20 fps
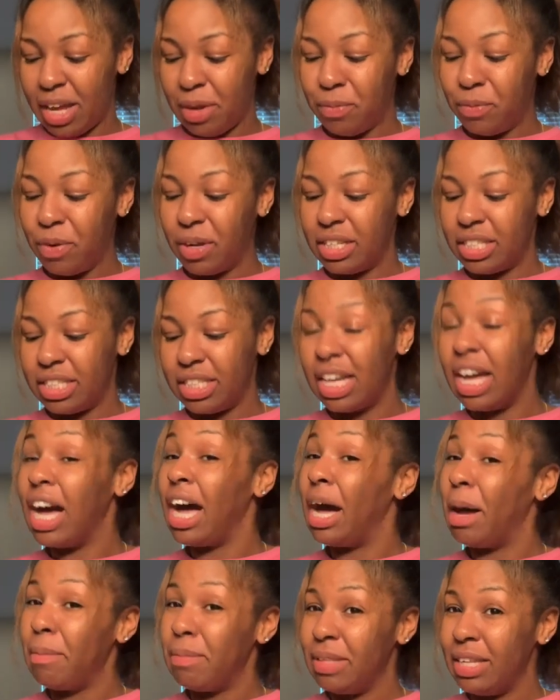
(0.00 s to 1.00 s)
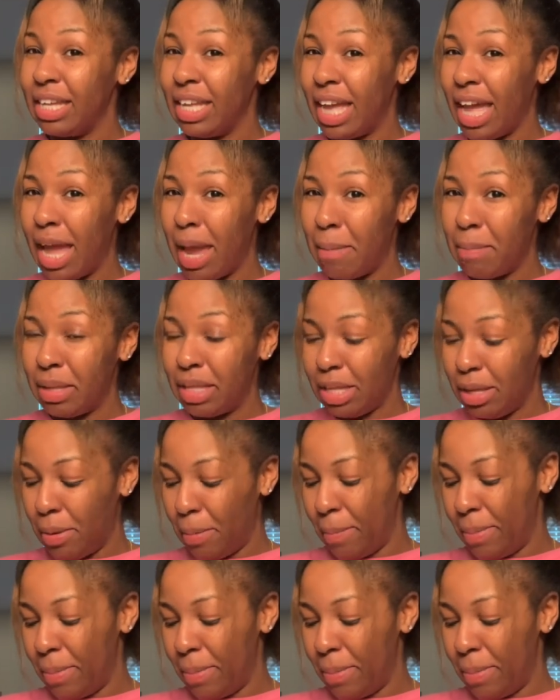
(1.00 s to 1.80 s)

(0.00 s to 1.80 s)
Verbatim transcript: wanted to up the game a little